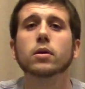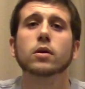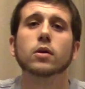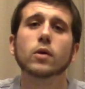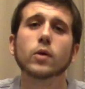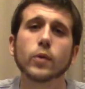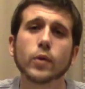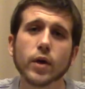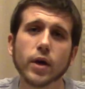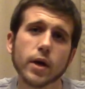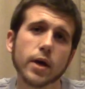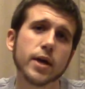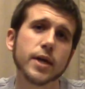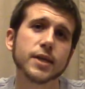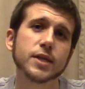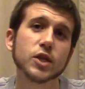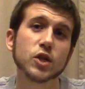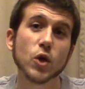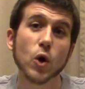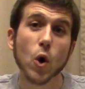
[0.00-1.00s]

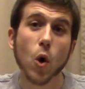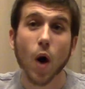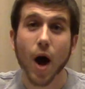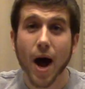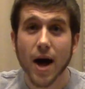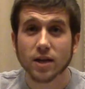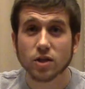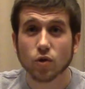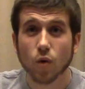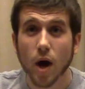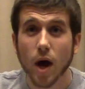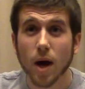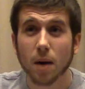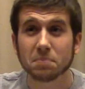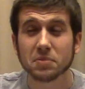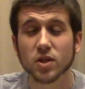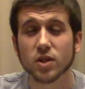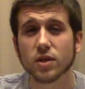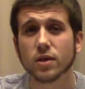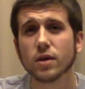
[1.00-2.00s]
Okay, so I
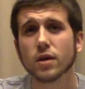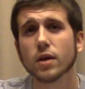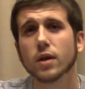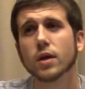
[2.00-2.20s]
dropped